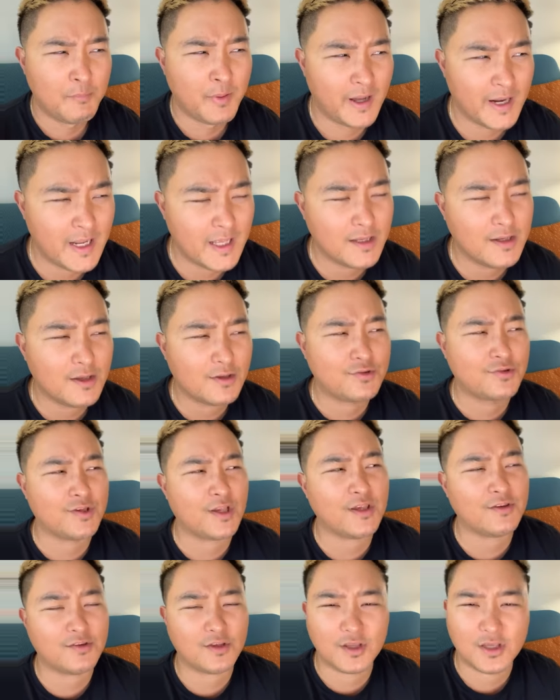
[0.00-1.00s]
But in this
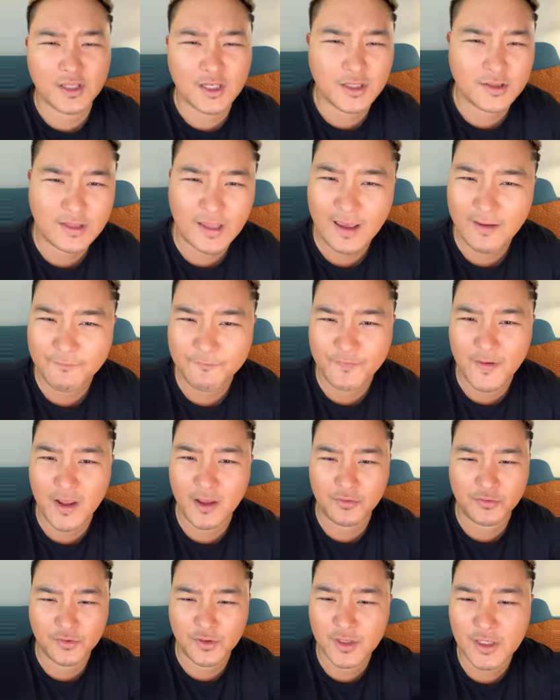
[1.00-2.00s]
season, you need to have
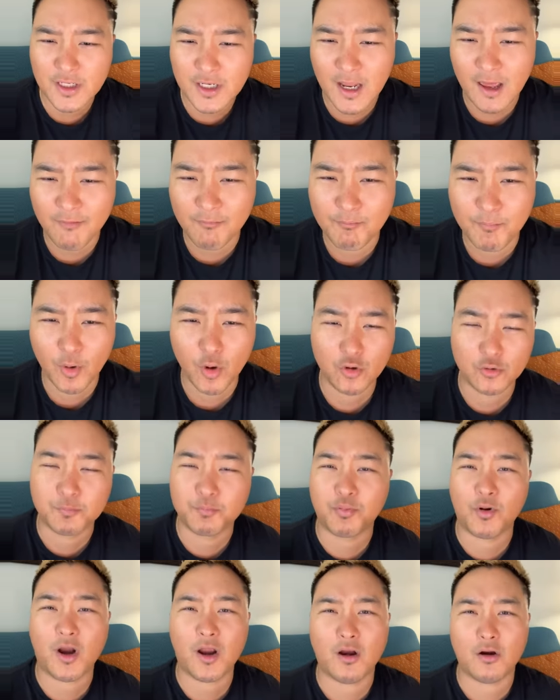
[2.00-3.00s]
faith. You need to have
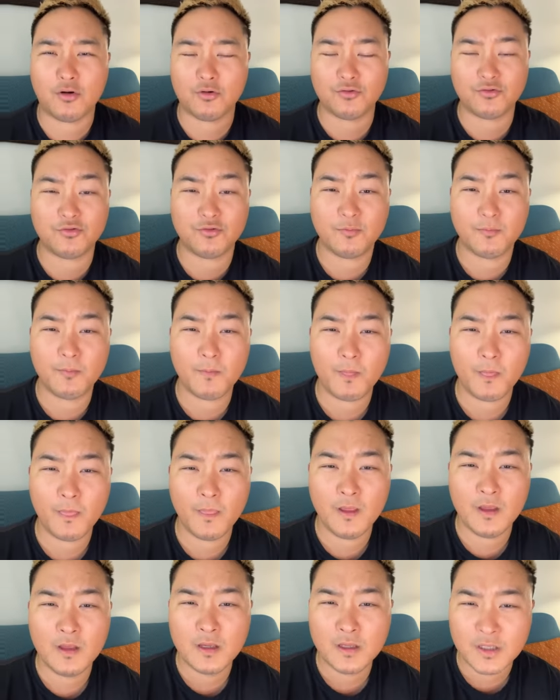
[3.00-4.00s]
bold prayers.
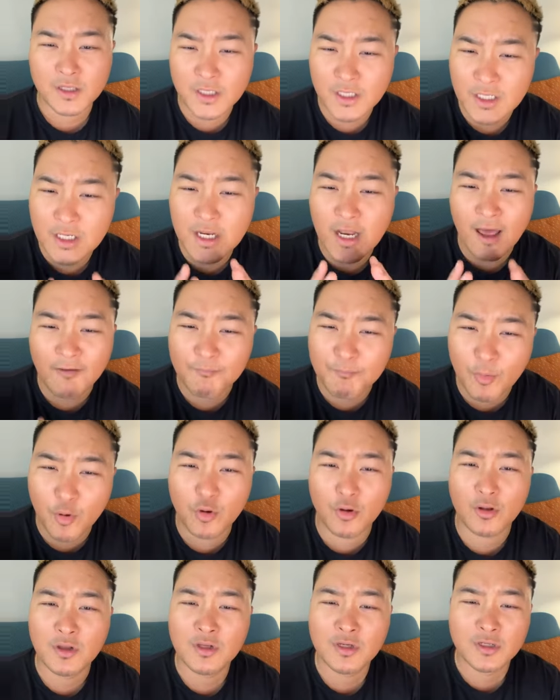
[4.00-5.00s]
You need to have
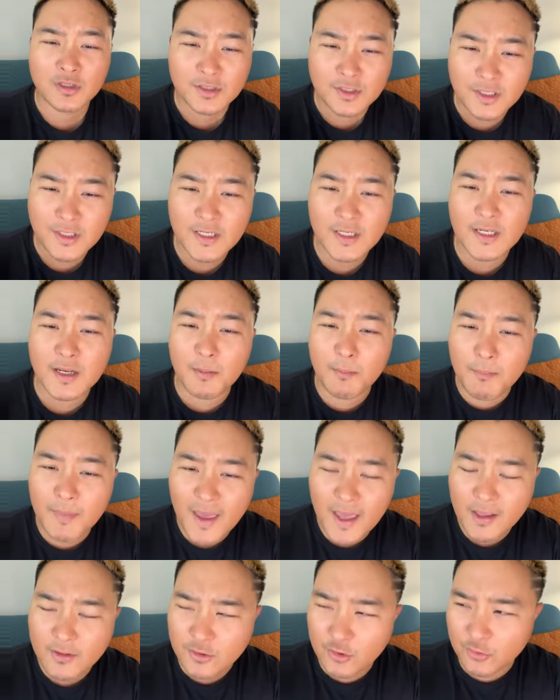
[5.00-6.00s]
bold. You need to
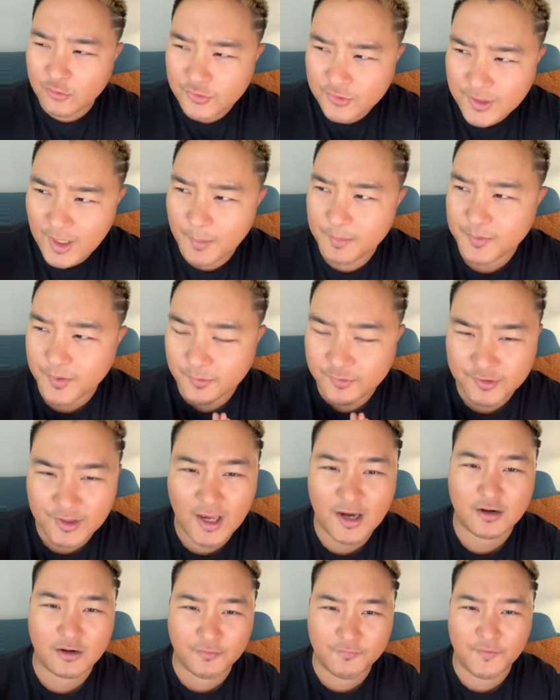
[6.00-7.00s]
make those steps of
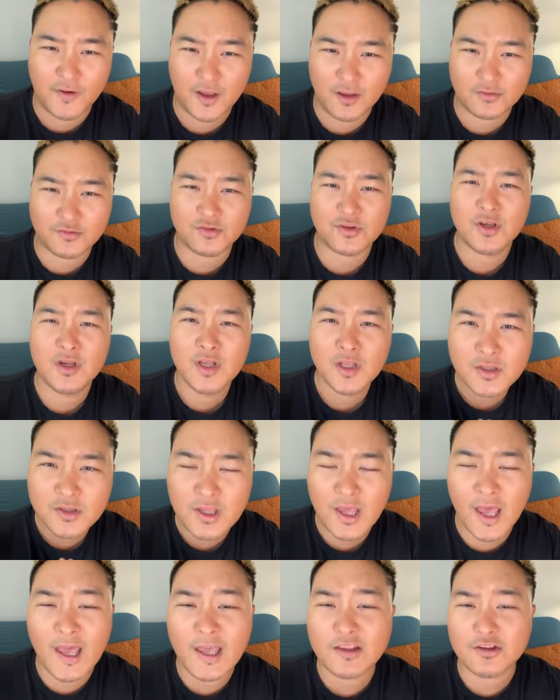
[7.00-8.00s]
sacrifice.
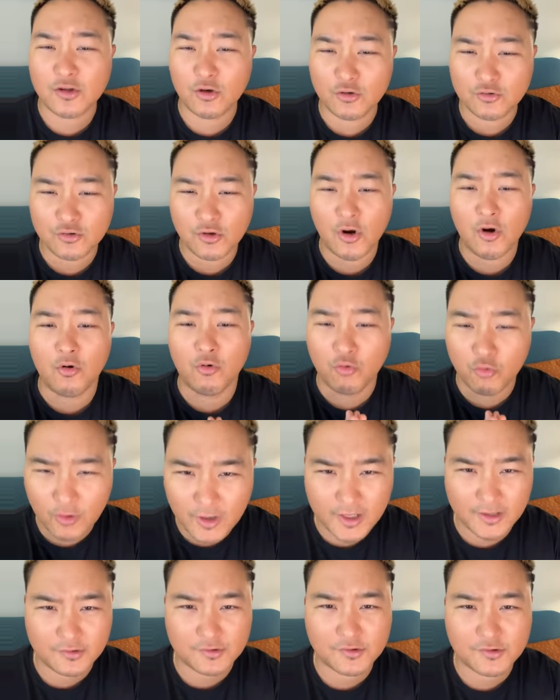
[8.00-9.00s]
Take those
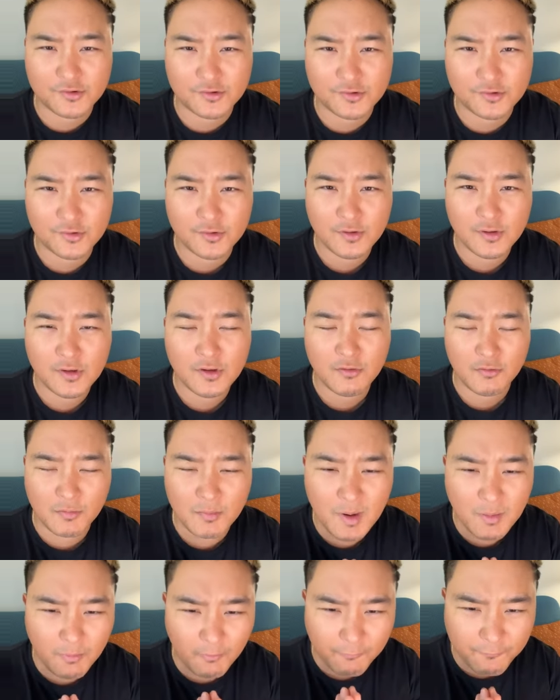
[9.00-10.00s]
risks.
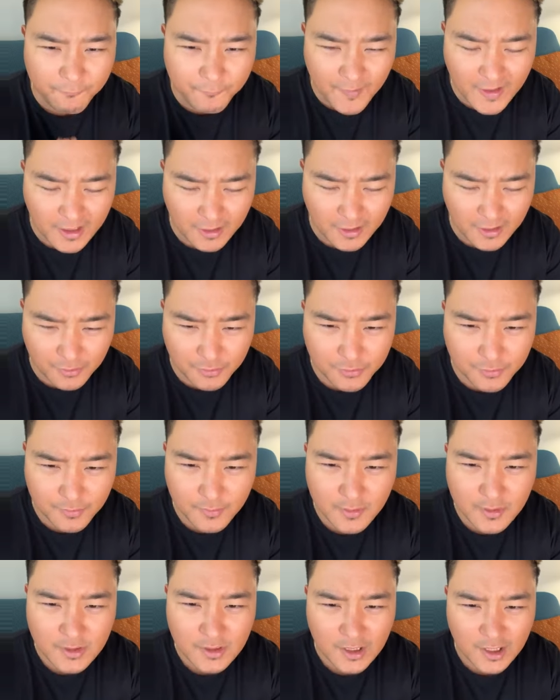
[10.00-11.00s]
Remember,
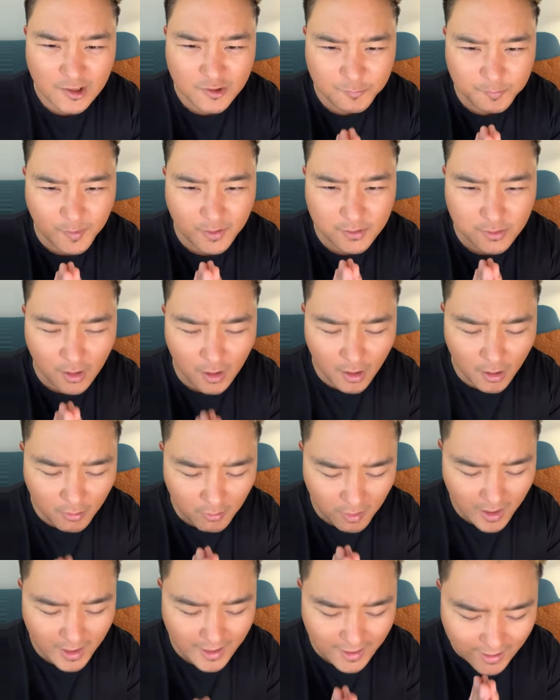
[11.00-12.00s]
faith it's spelled
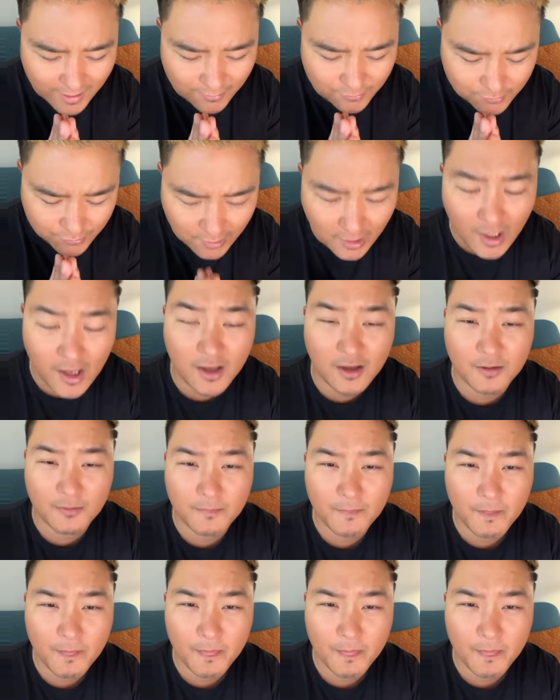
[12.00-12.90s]
R-I-S-K.